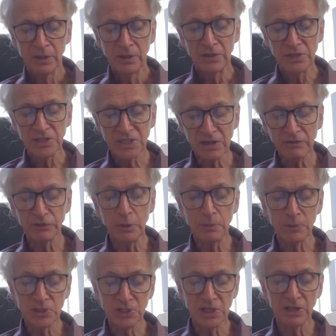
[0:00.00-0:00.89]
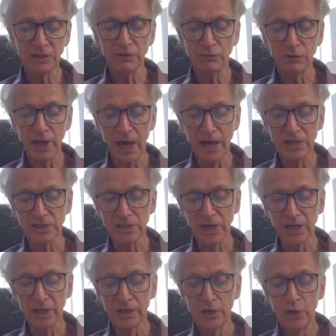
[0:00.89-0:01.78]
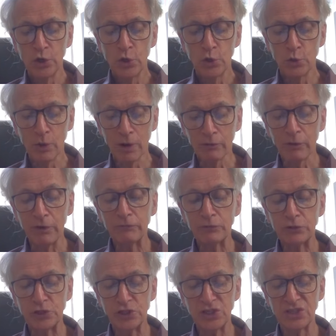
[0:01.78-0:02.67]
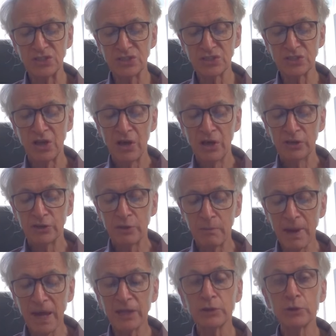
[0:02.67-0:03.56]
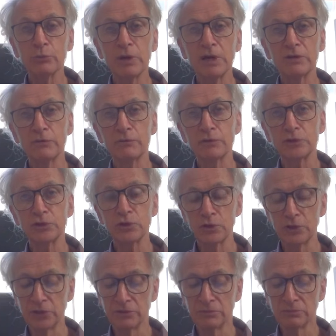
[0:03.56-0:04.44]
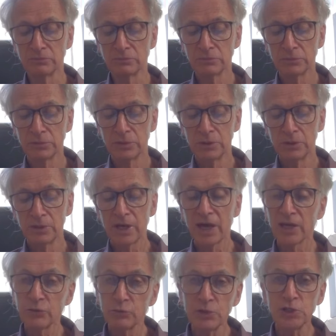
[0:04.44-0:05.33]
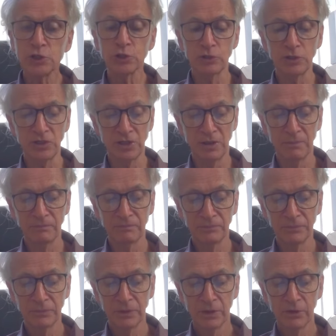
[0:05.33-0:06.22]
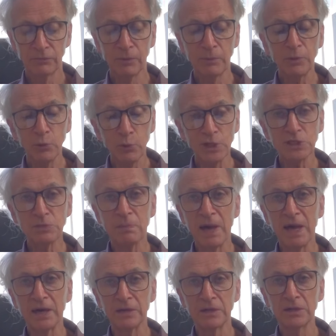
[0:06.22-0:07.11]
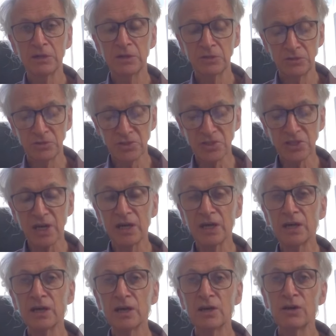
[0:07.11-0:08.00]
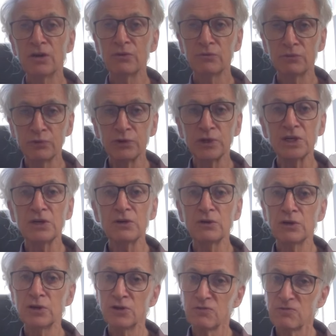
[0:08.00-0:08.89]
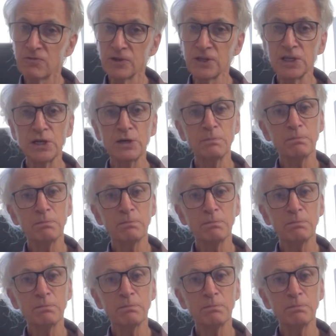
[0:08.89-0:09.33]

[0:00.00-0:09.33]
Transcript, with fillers: The seventy percent of Gaza who are refugees demand the right of return, and we join them from the West Bank to say, free, free